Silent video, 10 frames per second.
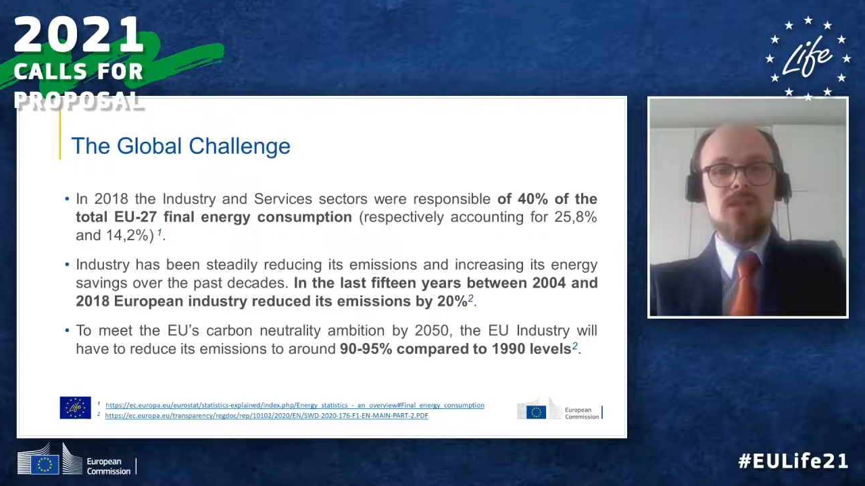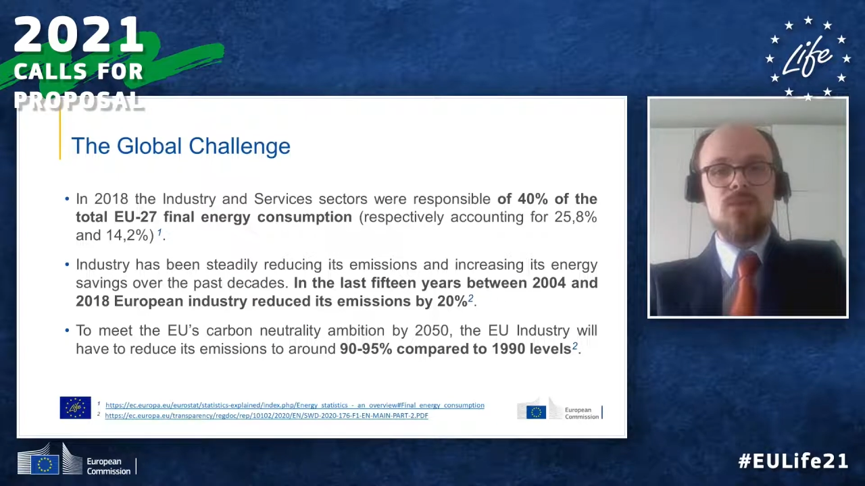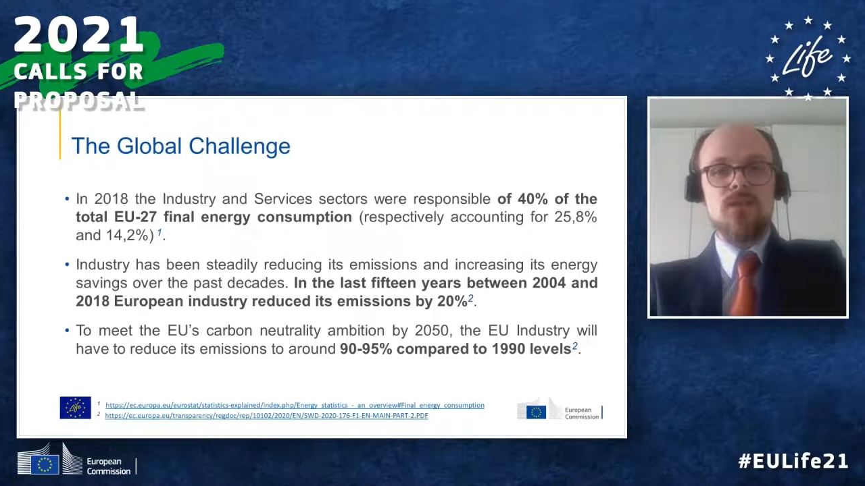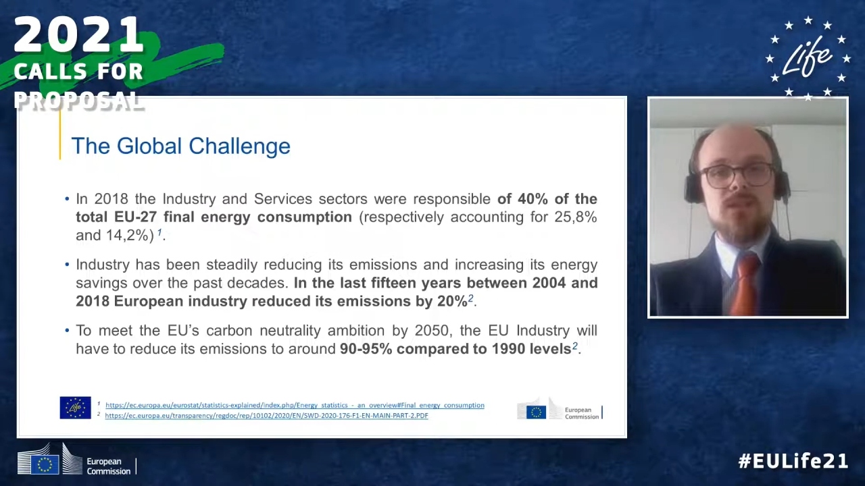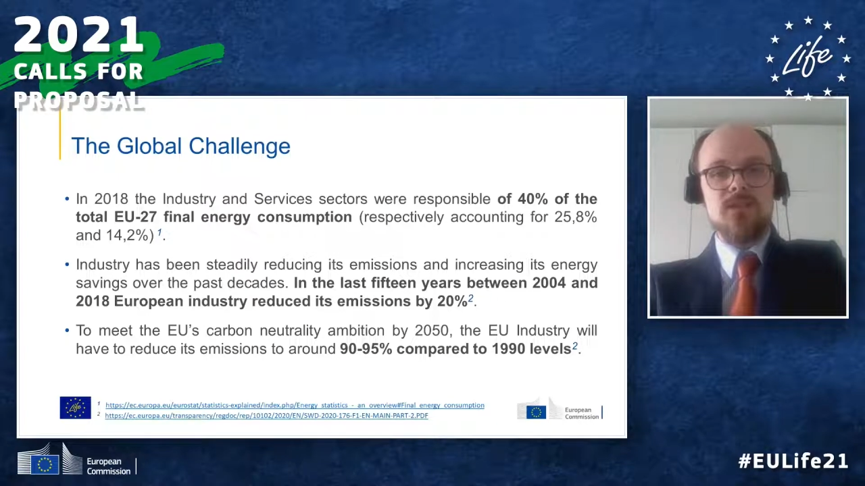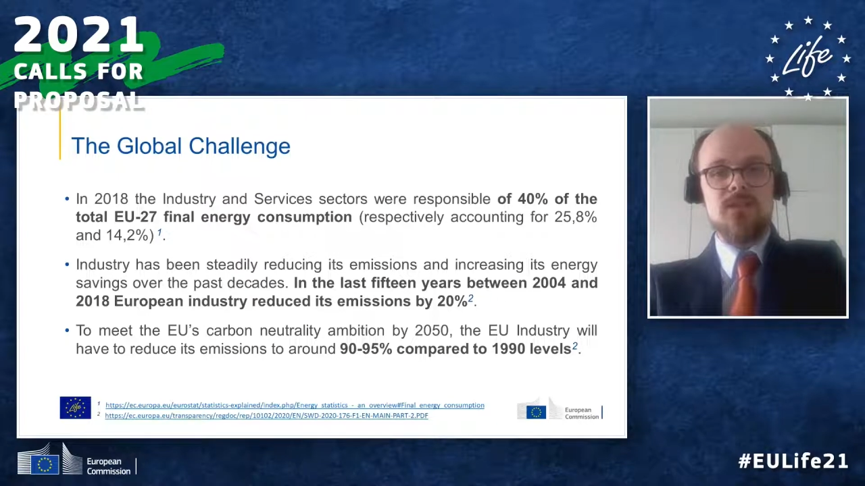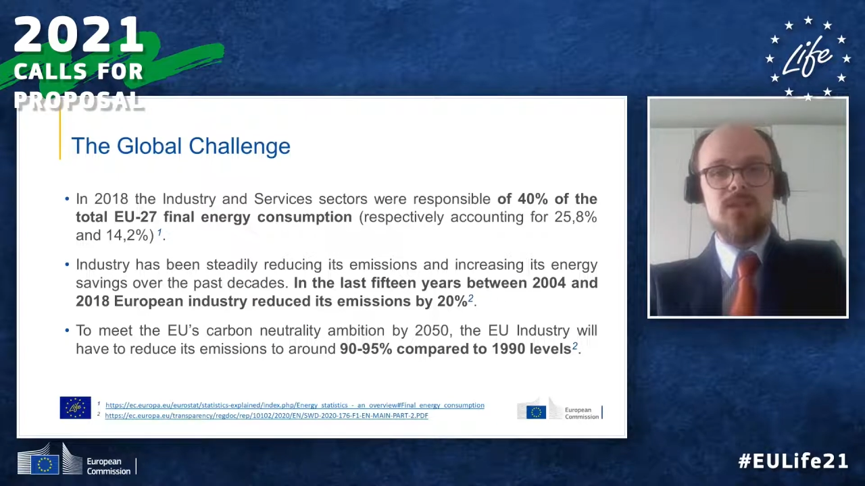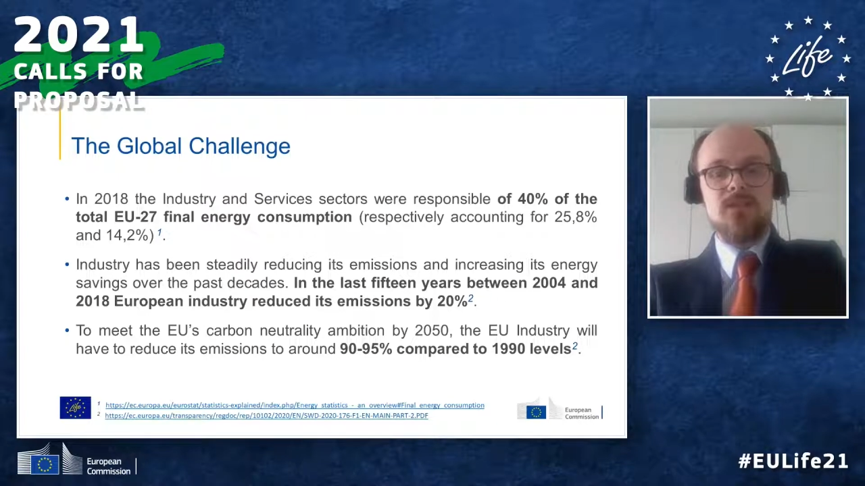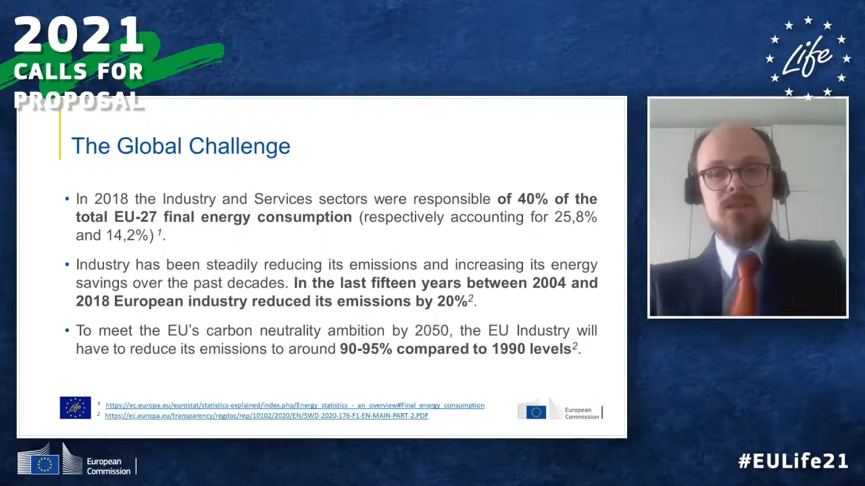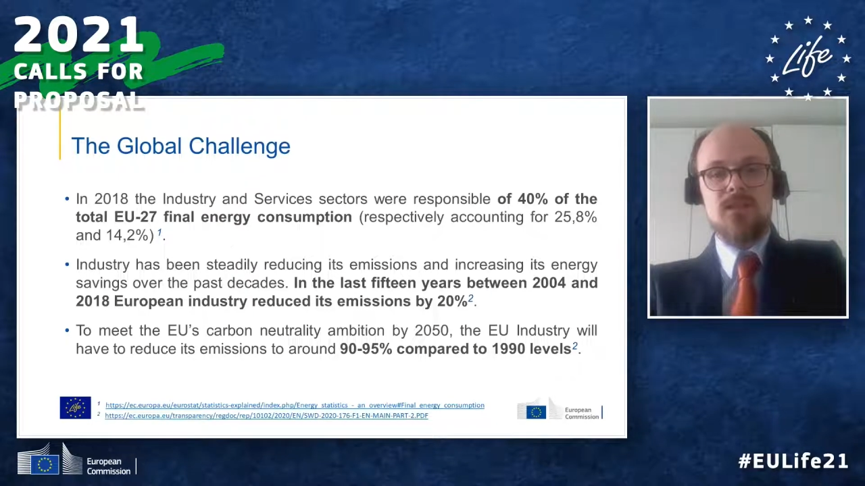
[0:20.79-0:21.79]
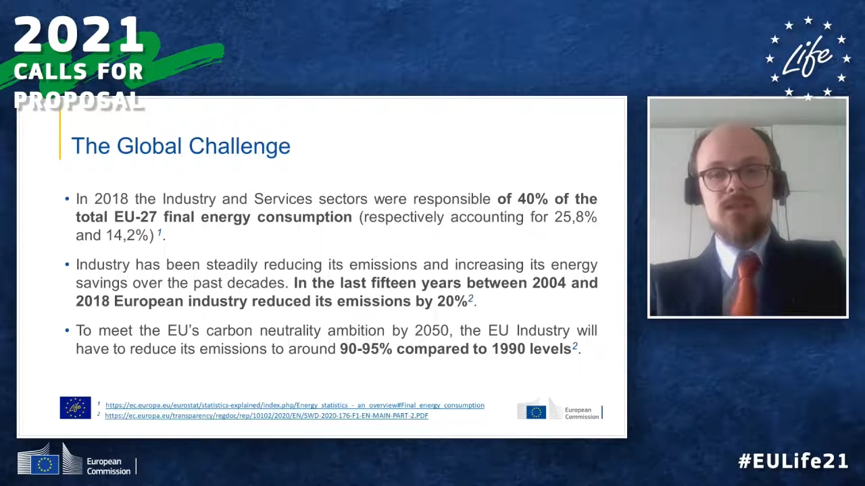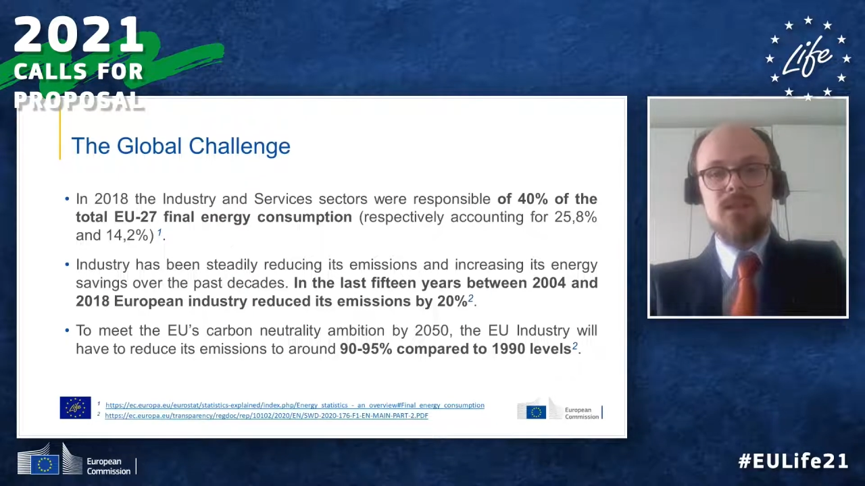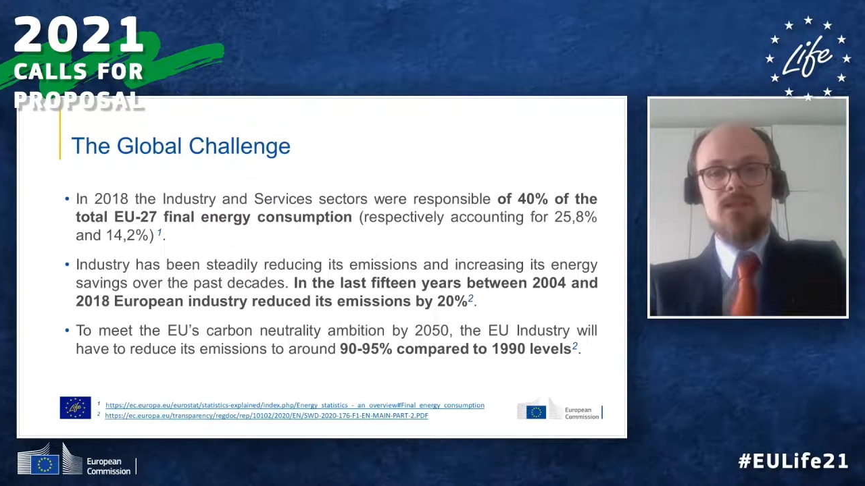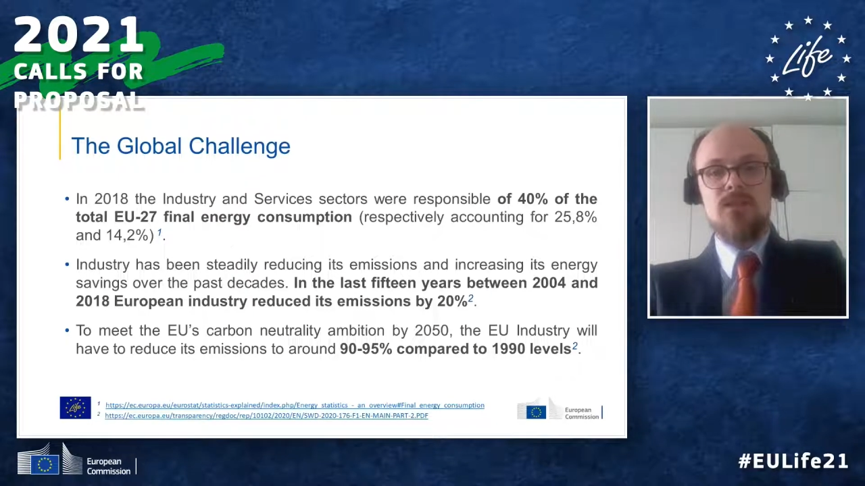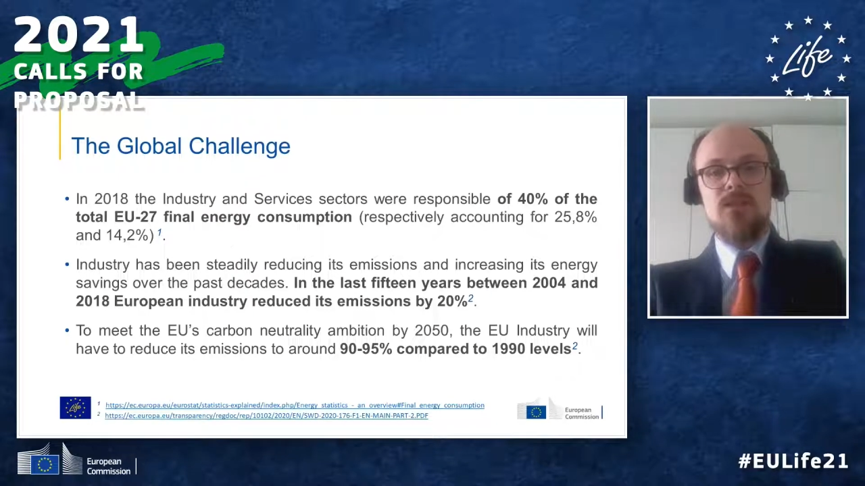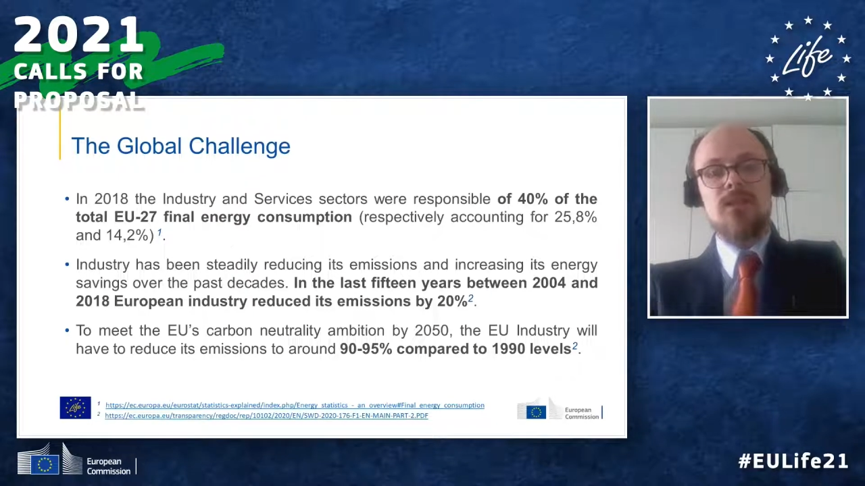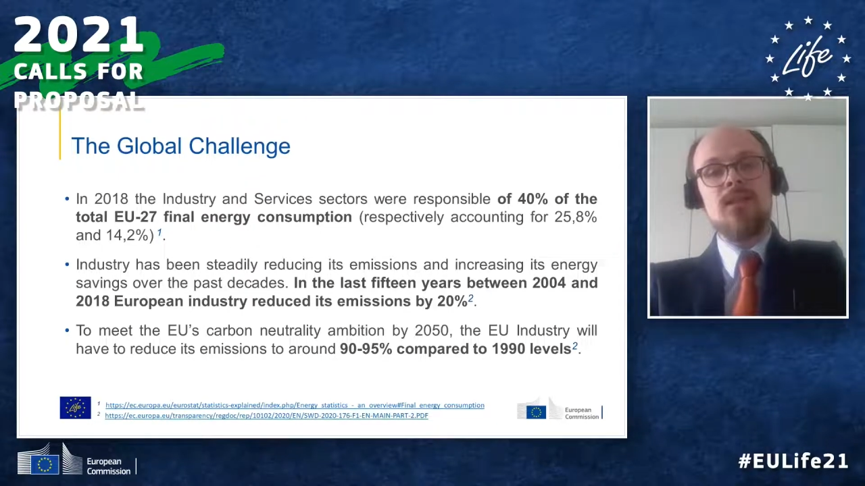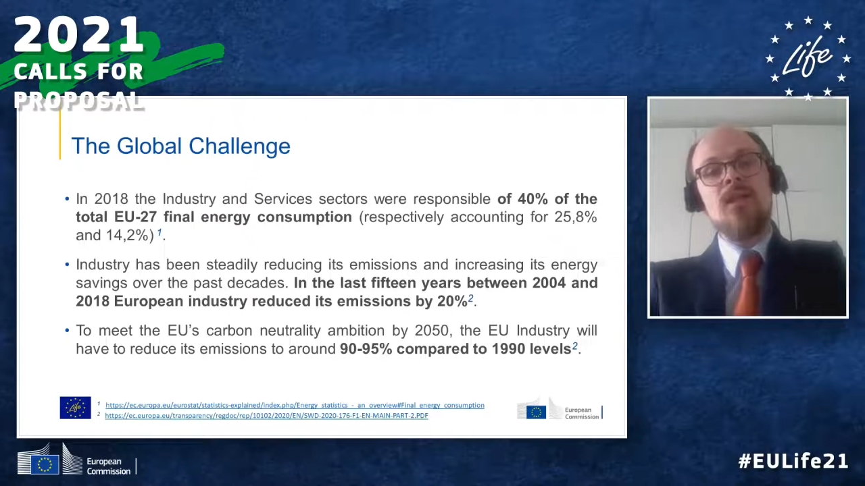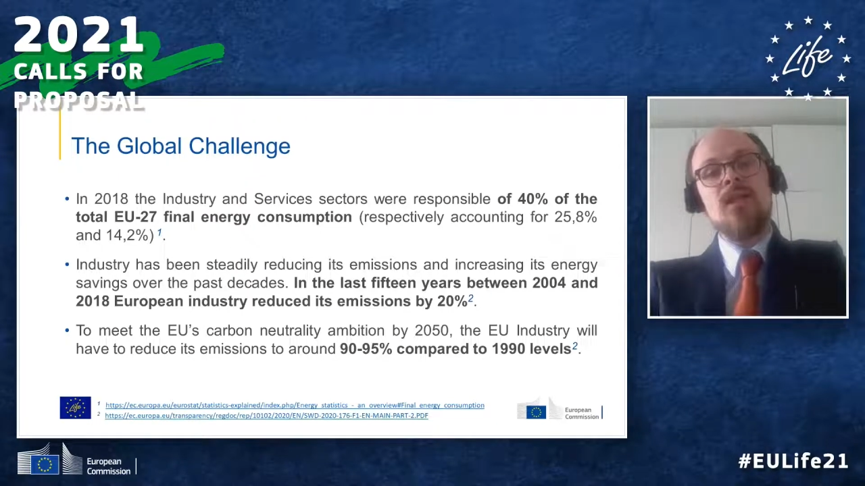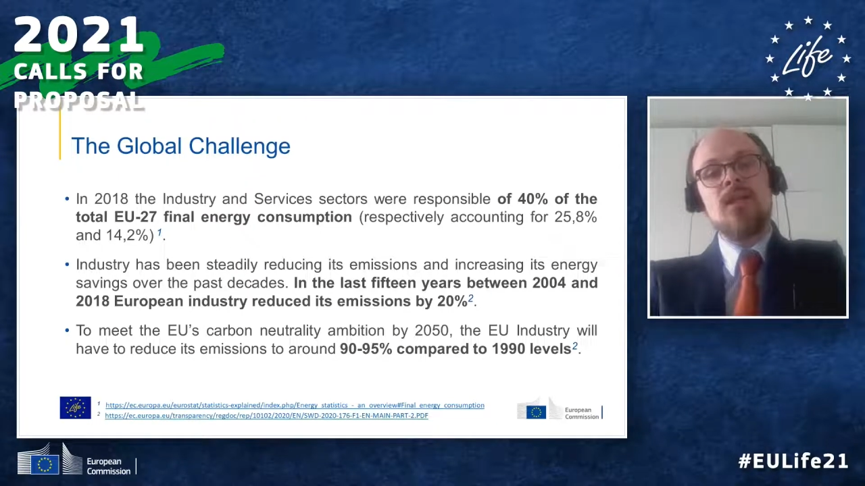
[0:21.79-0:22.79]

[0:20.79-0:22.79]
industry and service sectors.